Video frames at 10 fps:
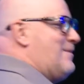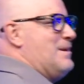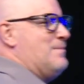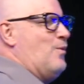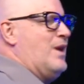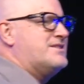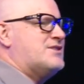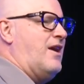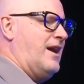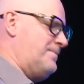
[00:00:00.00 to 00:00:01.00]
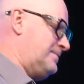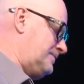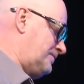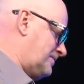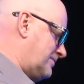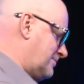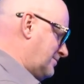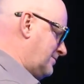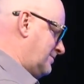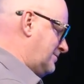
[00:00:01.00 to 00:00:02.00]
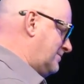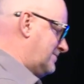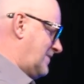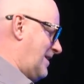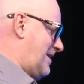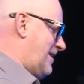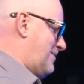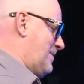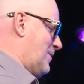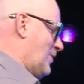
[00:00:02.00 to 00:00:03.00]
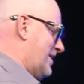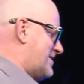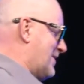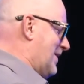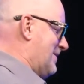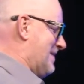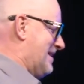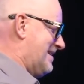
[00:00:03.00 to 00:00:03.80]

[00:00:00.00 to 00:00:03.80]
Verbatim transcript: remember one time, I remember one time.